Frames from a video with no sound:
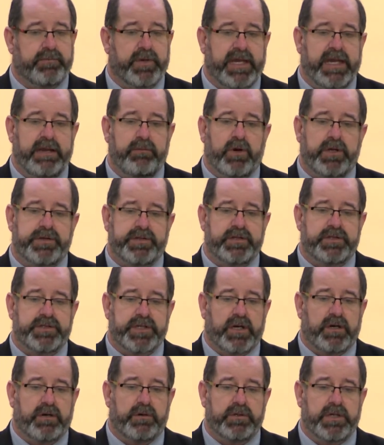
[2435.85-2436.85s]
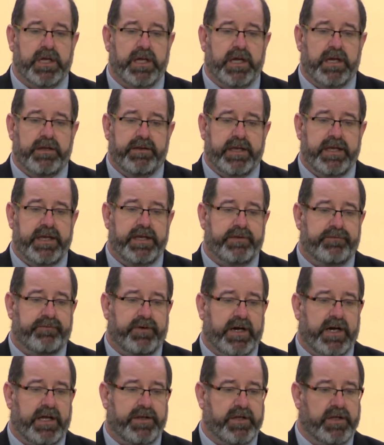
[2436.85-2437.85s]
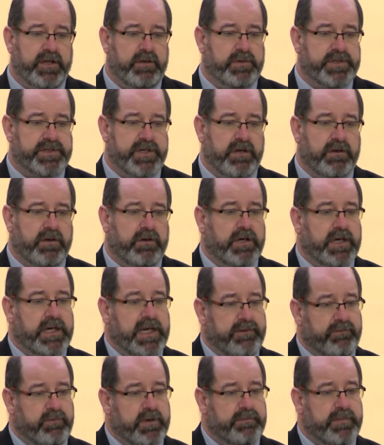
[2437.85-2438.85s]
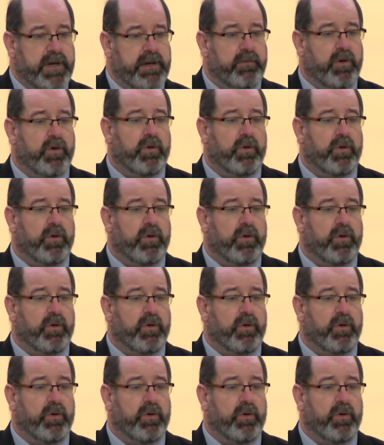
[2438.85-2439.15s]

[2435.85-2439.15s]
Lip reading: But he wasn't told that his father, who was no longer living with mum,